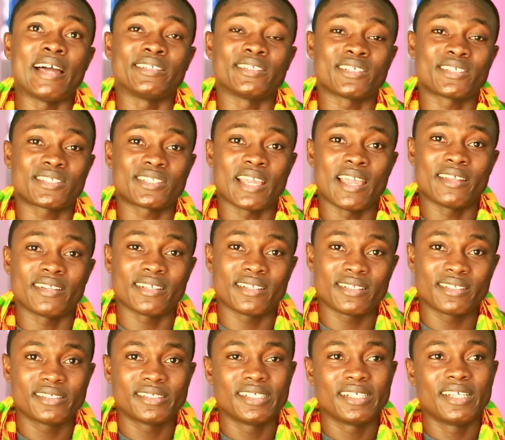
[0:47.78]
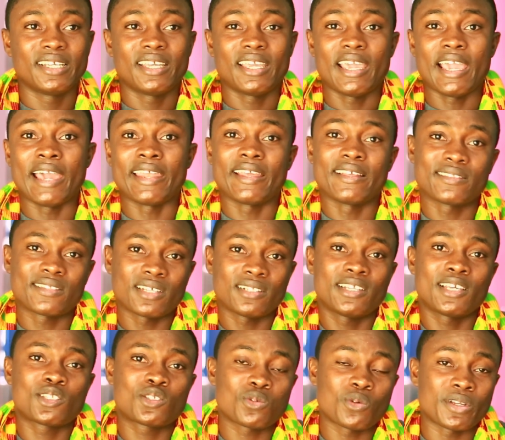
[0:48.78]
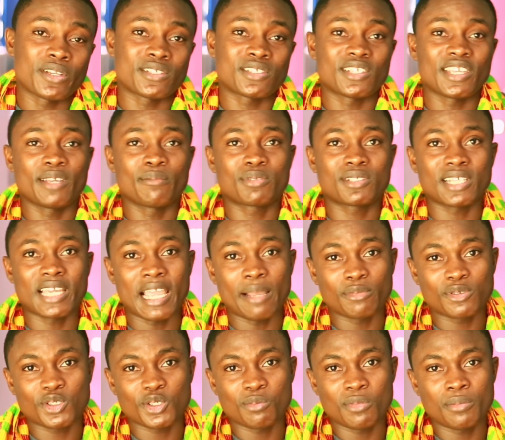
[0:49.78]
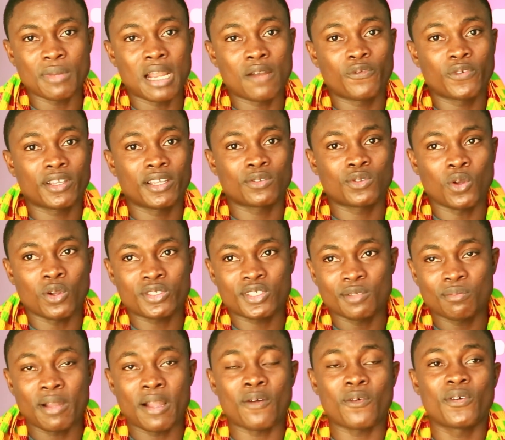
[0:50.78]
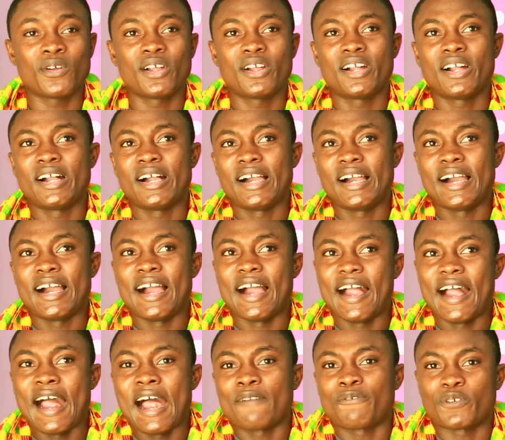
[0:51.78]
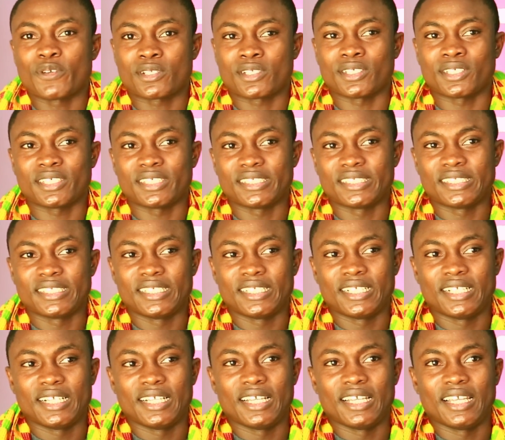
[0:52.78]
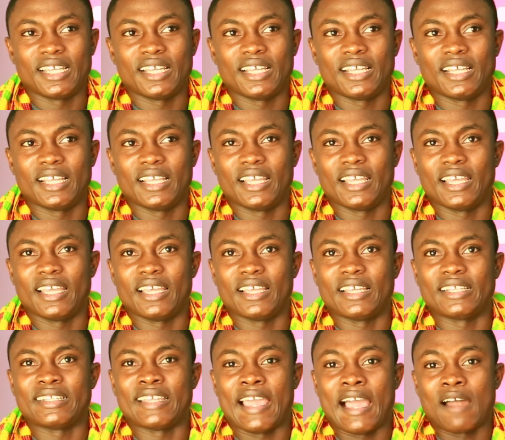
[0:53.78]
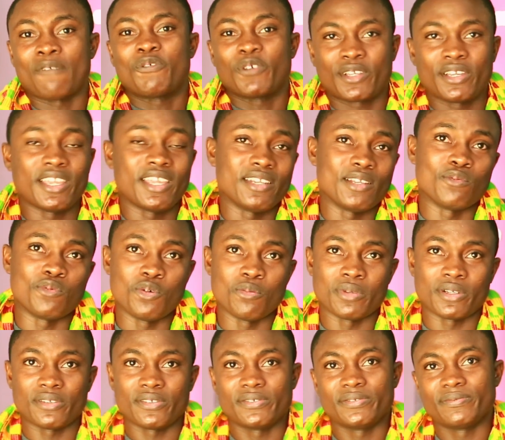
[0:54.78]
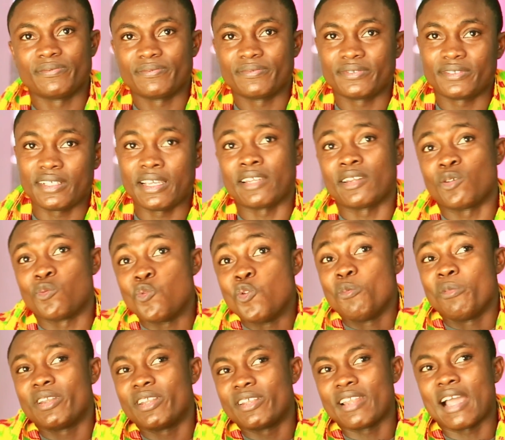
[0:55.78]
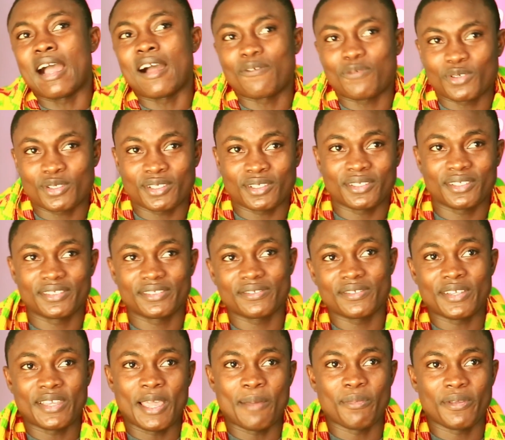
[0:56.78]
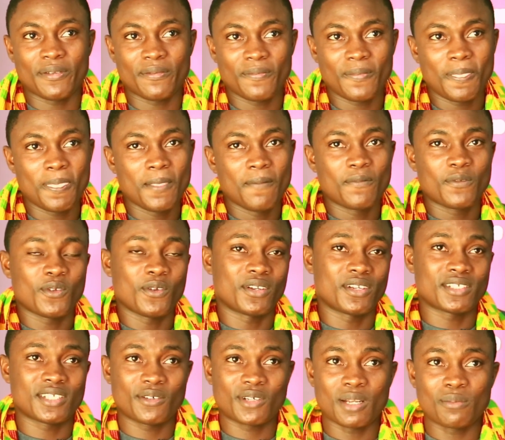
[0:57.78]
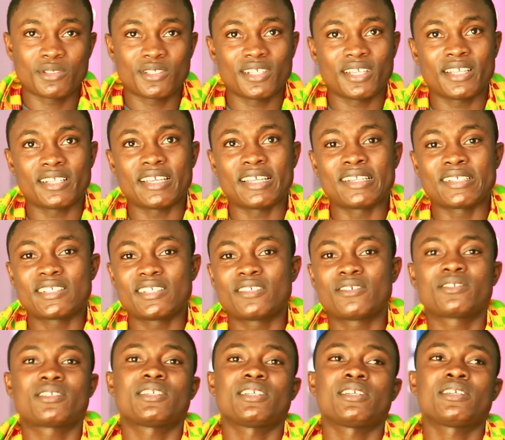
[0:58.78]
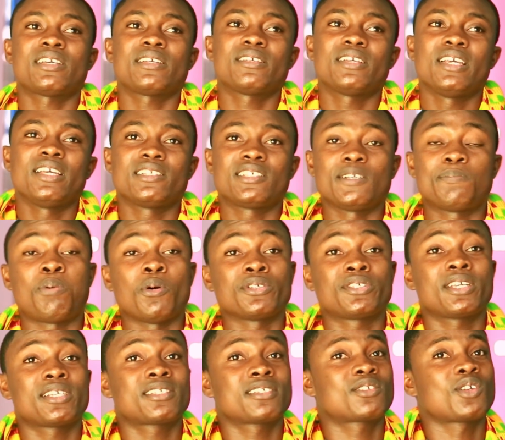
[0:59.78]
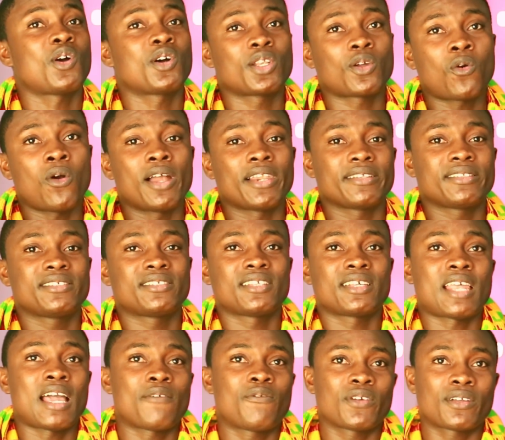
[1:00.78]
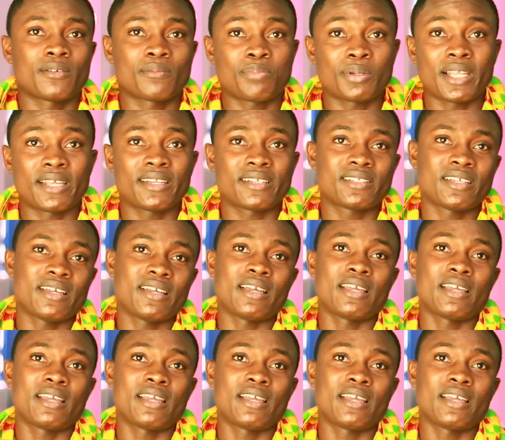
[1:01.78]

understanding and intellectual at the same time. So Mama Africa talks about Africa, the Africa in the woman. And a woman in Africa, you get me? You understand what I'm saying? And she possesses all the qualities that African planet,